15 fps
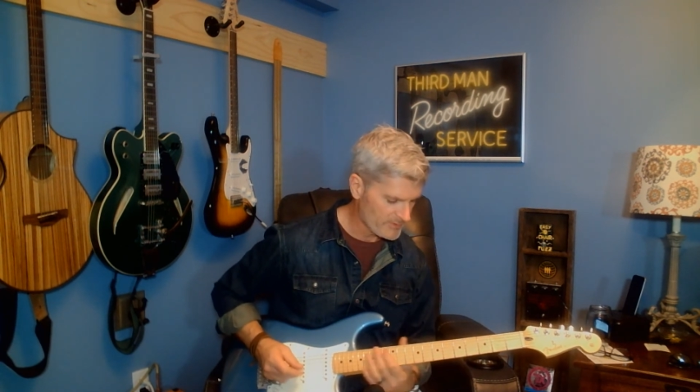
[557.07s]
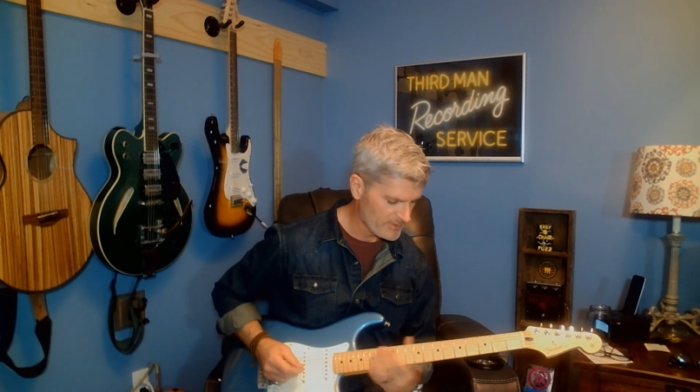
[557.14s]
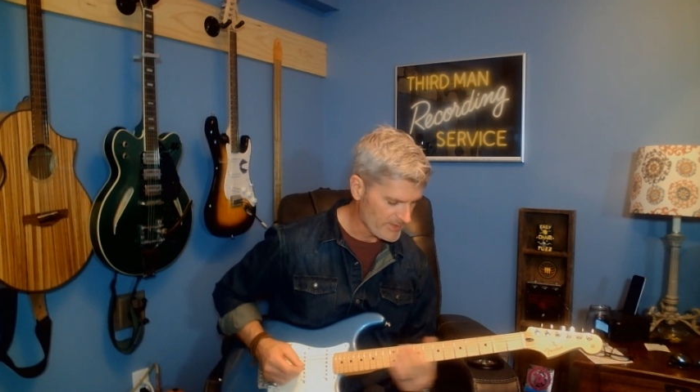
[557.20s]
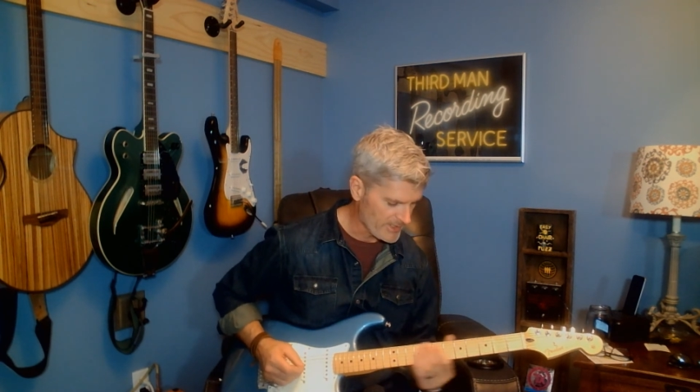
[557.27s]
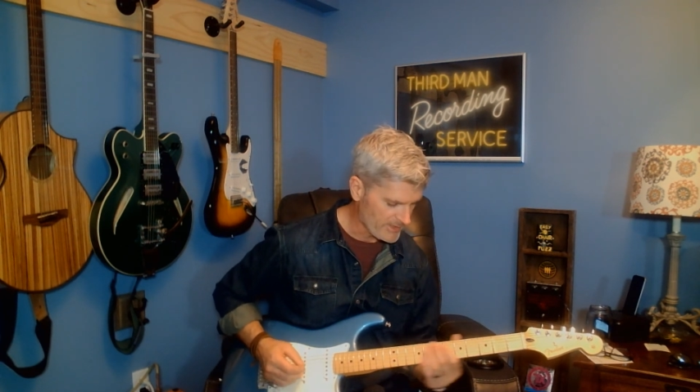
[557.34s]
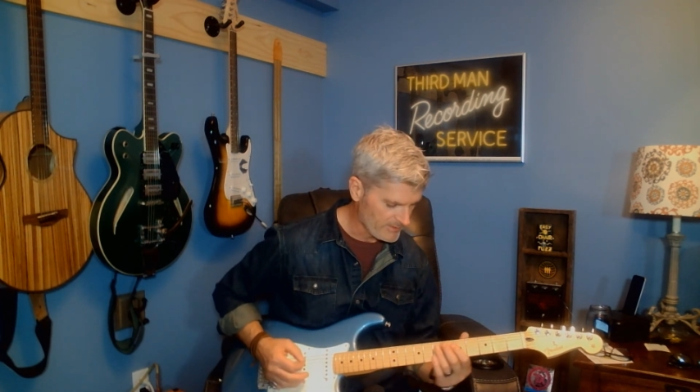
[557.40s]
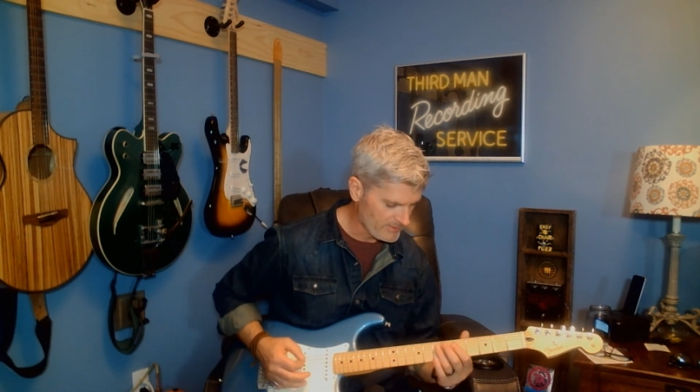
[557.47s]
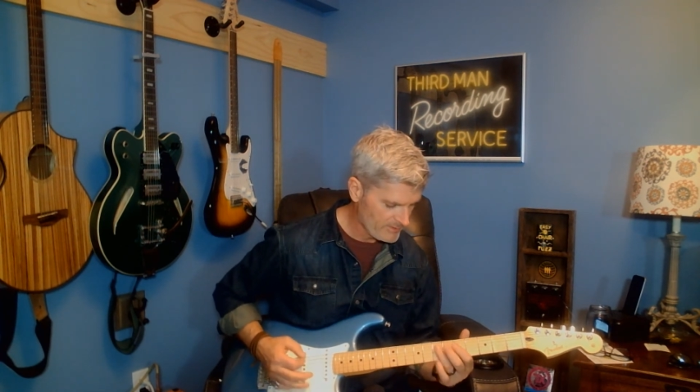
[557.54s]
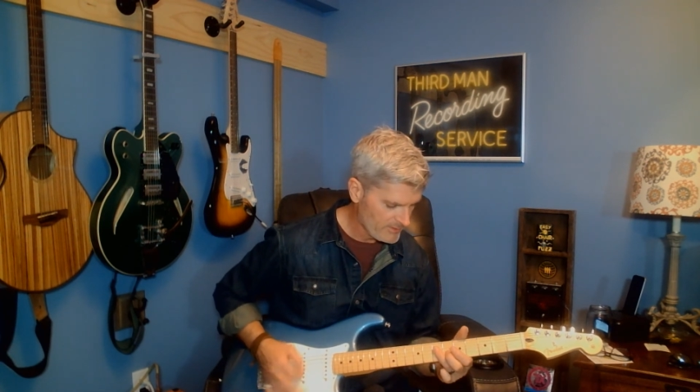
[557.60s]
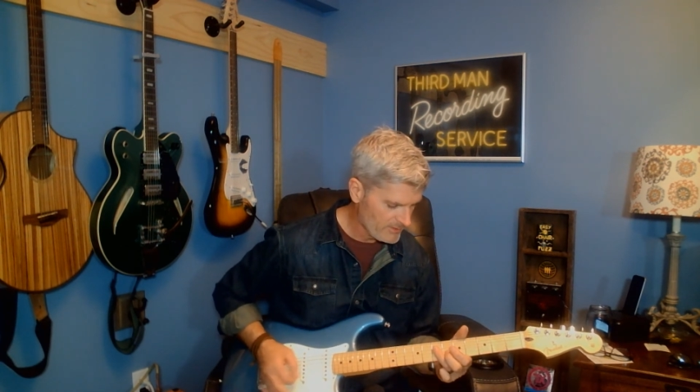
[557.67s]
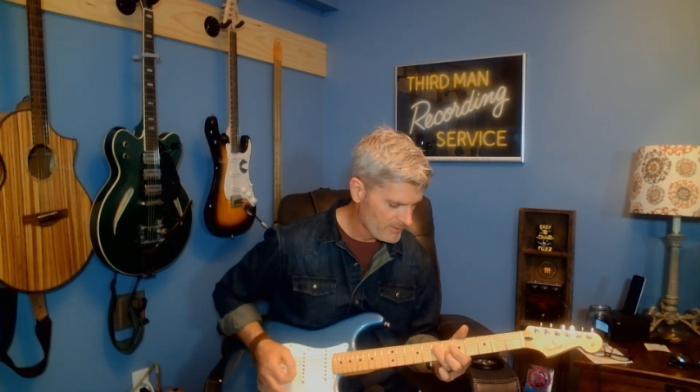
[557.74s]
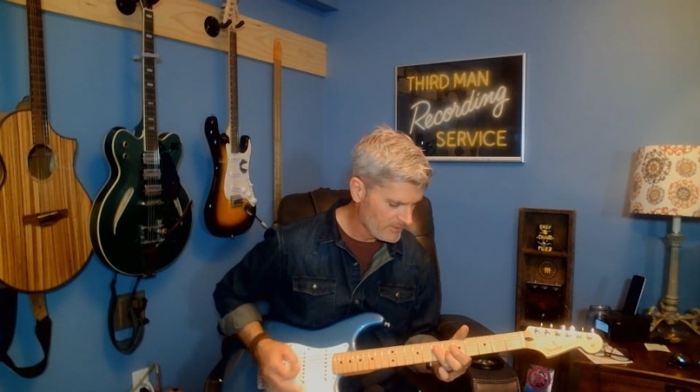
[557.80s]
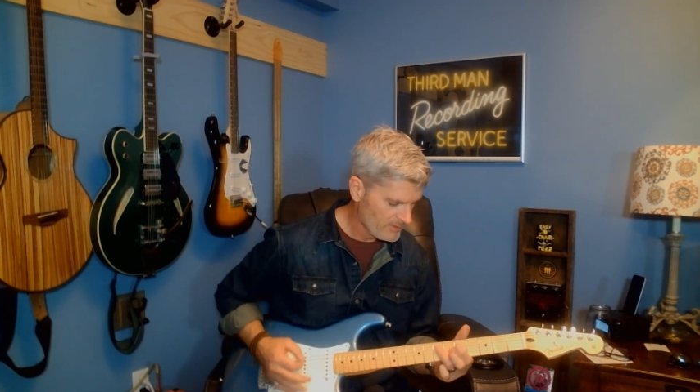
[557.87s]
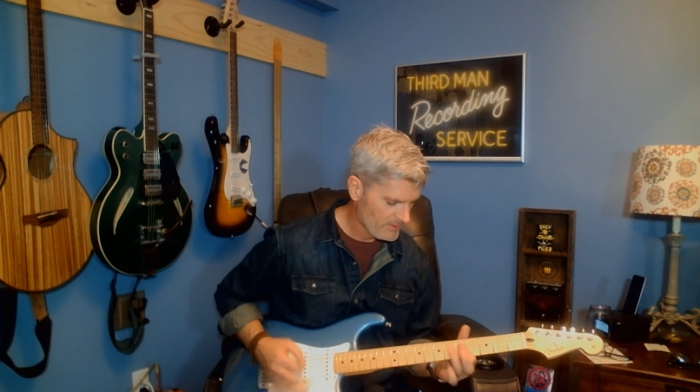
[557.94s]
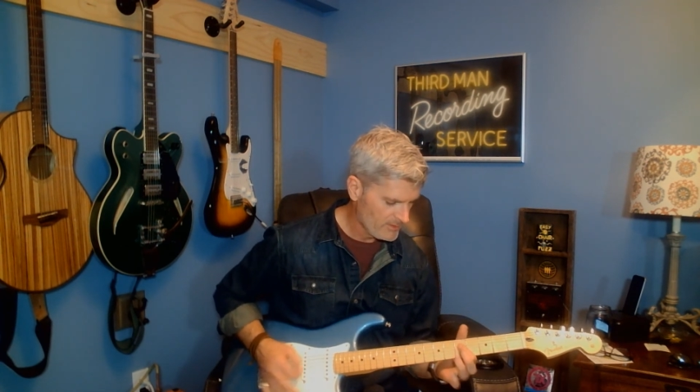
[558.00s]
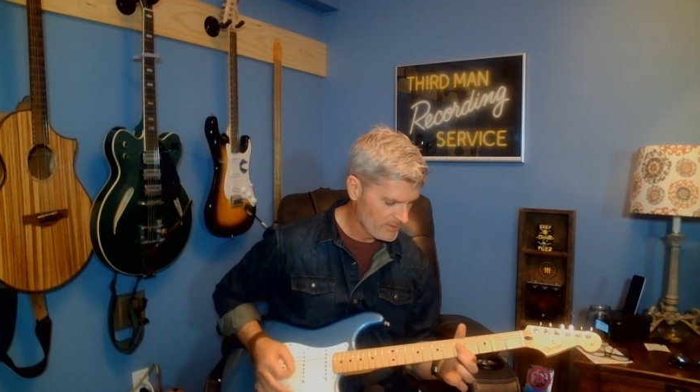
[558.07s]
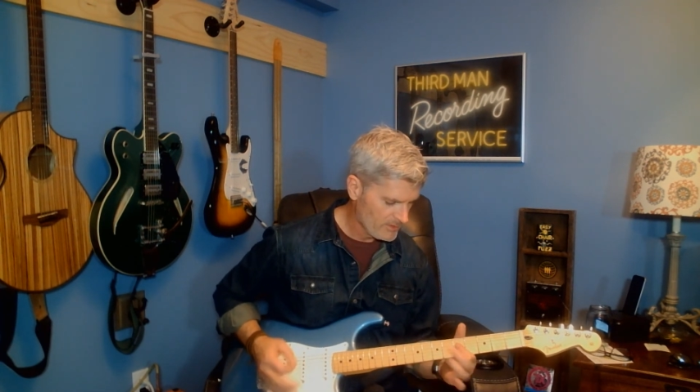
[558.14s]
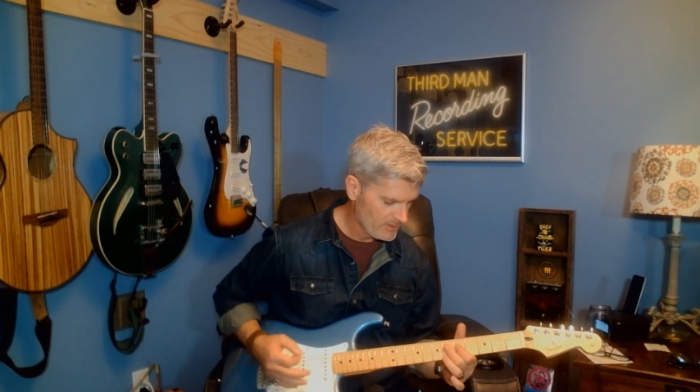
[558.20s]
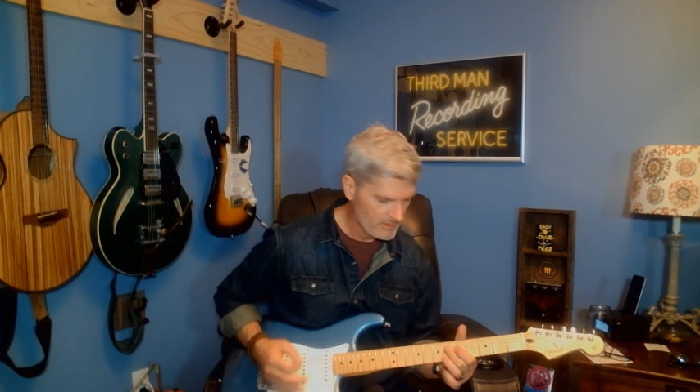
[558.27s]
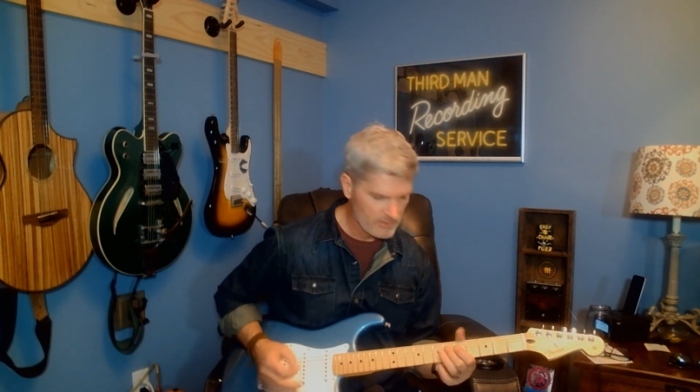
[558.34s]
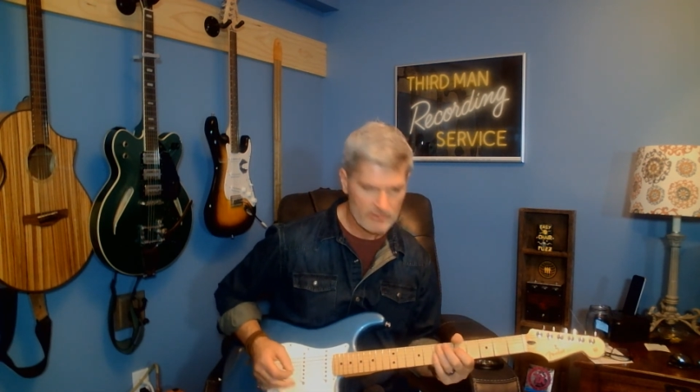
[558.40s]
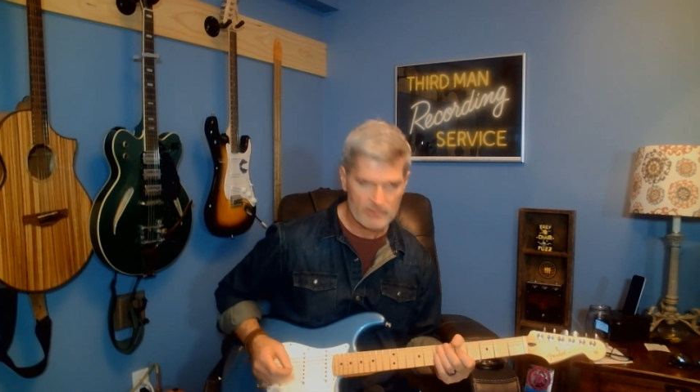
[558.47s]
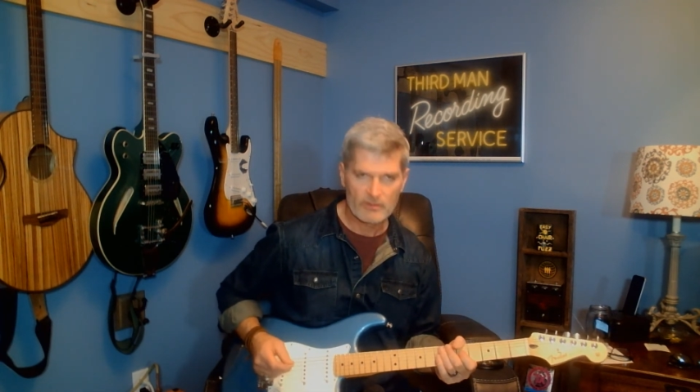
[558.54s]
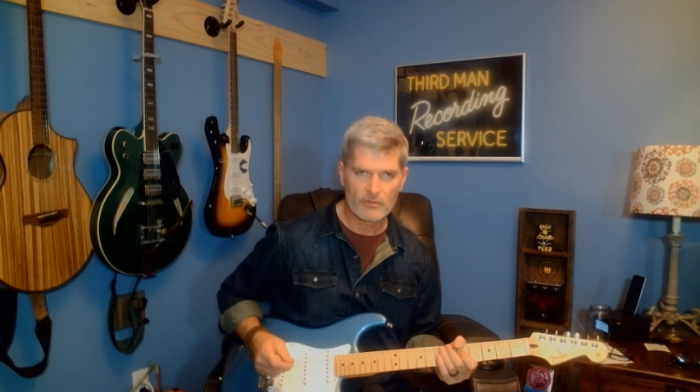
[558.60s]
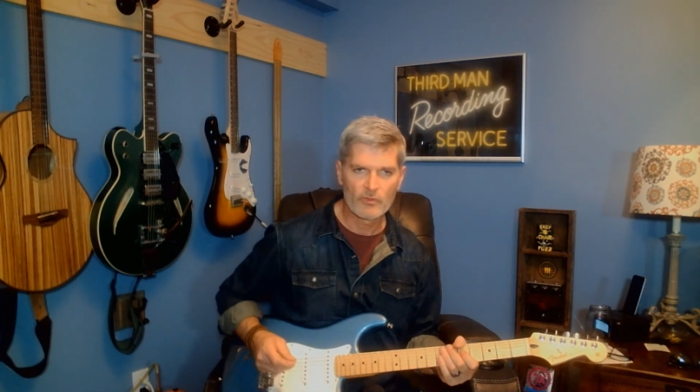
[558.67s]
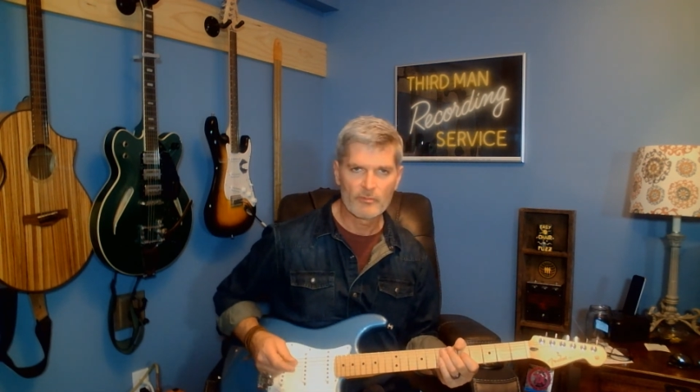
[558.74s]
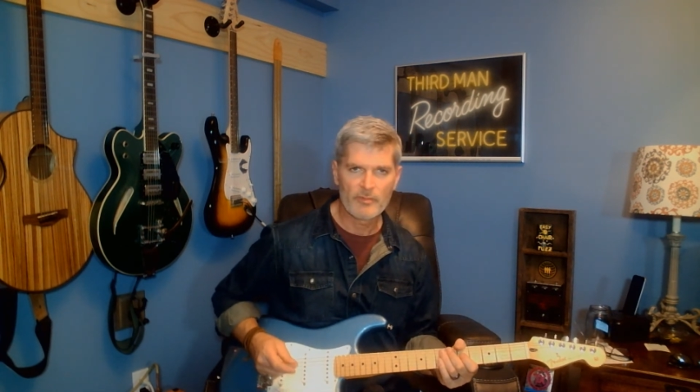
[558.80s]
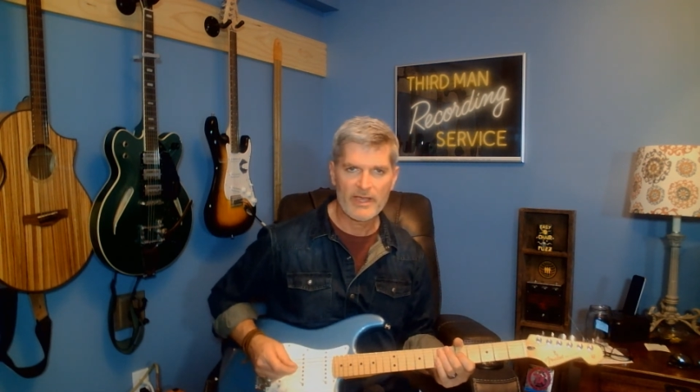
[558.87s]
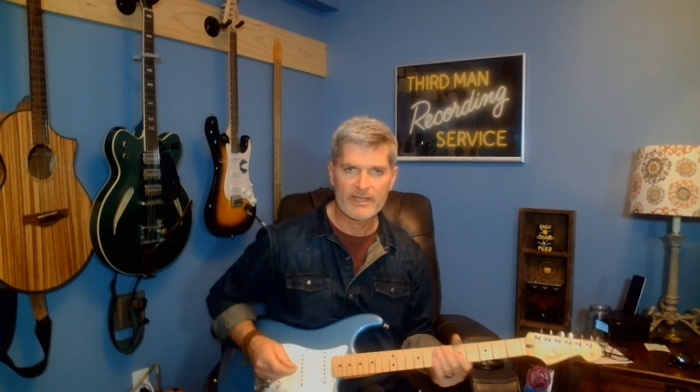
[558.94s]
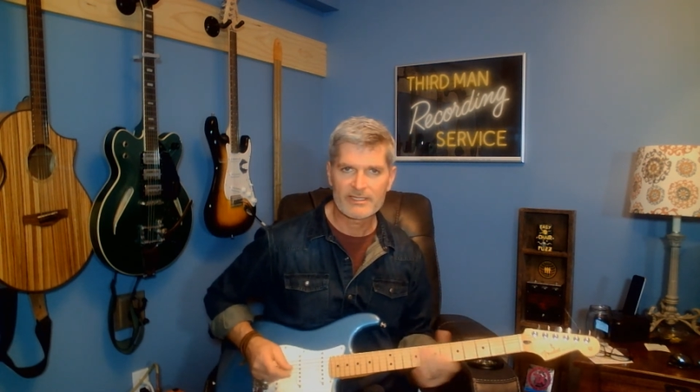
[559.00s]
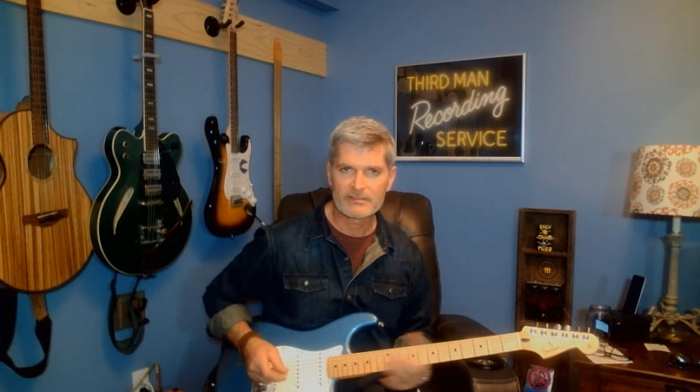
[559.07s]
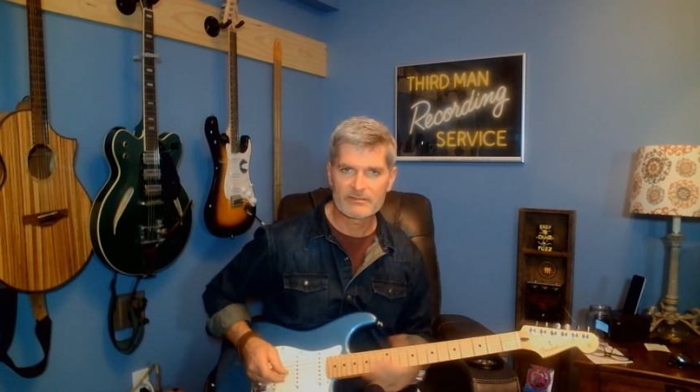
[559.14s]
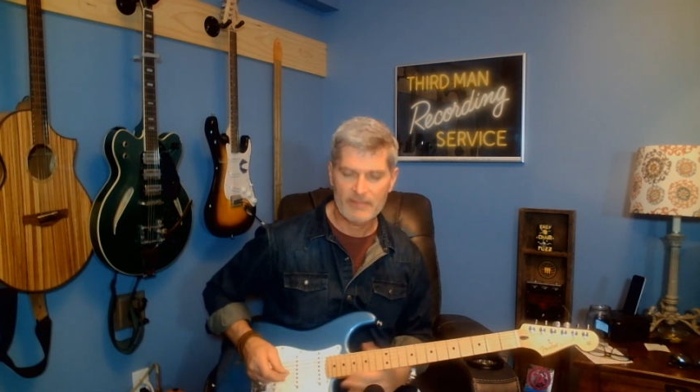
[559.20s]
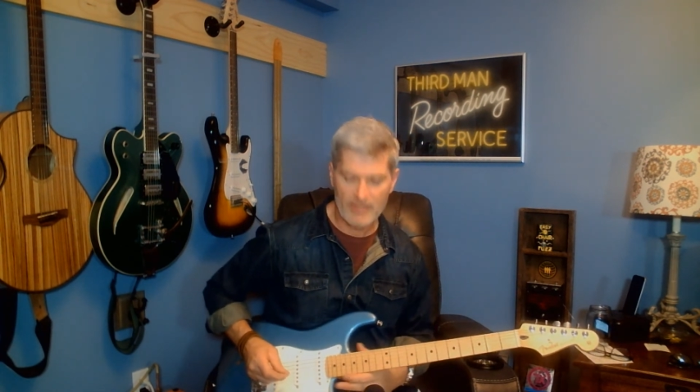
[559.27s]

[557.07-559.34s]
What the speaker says: to that, going back into